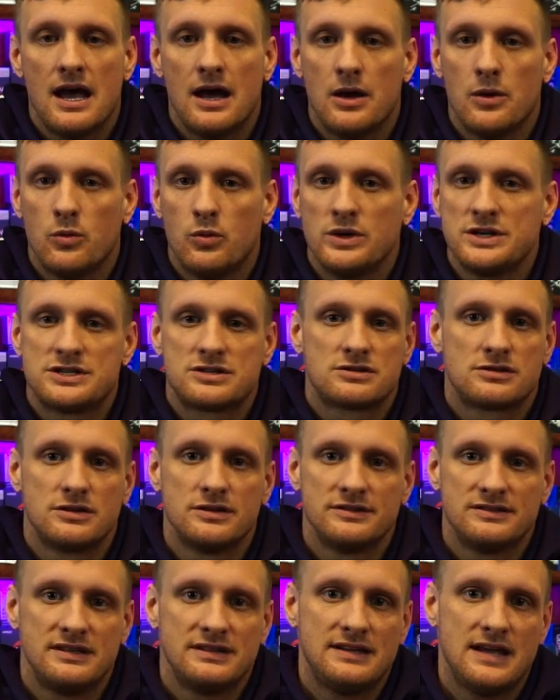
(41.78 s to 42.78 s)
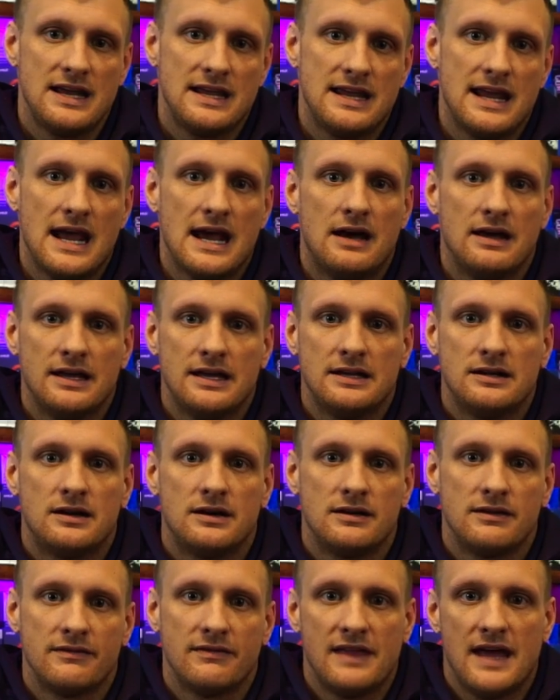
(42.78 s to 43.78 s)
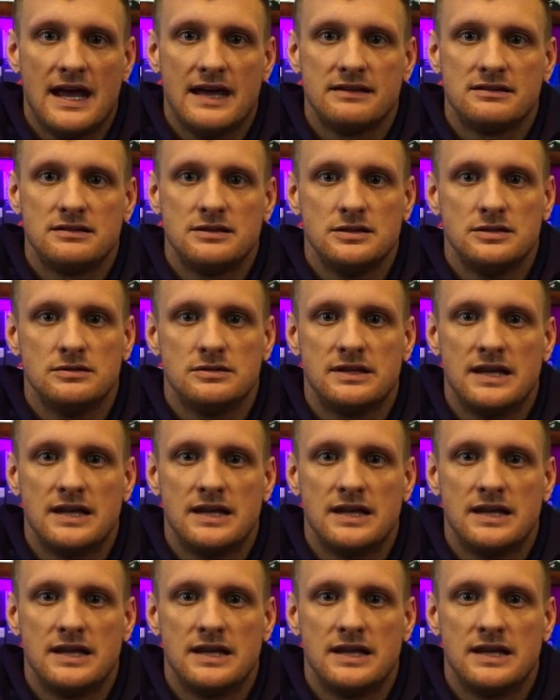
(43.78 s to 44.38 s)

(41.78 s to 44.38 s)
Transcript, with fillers: which screws to take out and all of that to